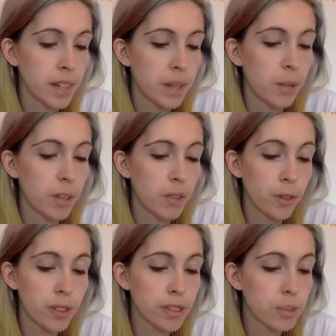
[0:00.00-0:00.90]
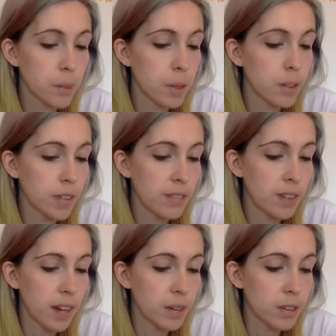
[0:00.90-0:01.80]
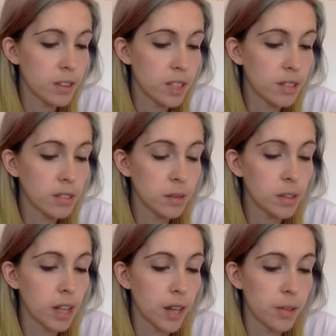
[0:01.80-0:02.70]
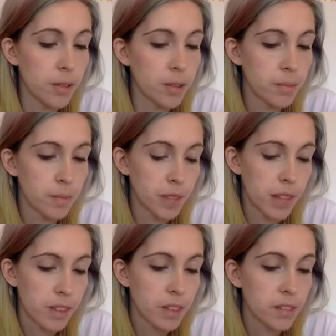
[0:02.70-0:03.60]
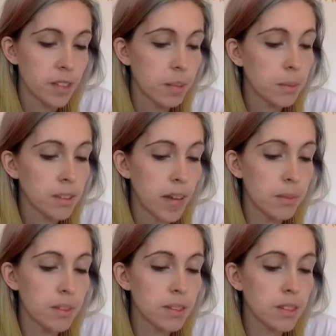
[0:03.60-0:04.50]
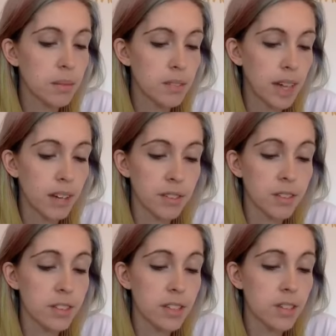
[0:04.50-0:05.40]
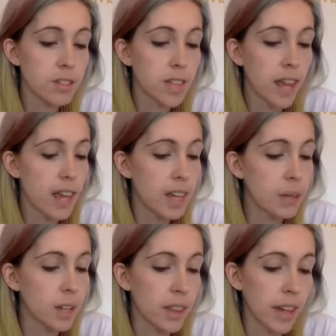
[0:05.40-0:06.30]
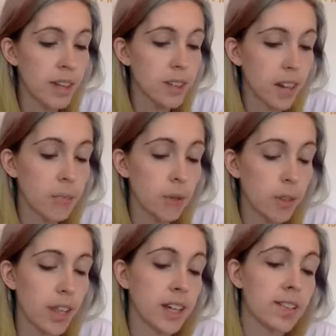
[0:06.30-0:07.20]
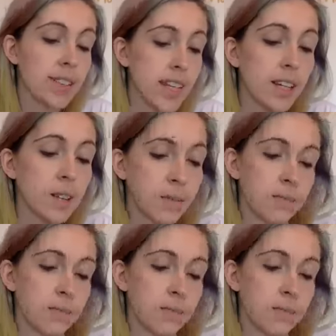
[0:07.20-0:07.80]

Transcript: When the voice had spoken, they found that Jesus was alone. The disciples kept this to themselves and did not tell anyone at that time what they had seen.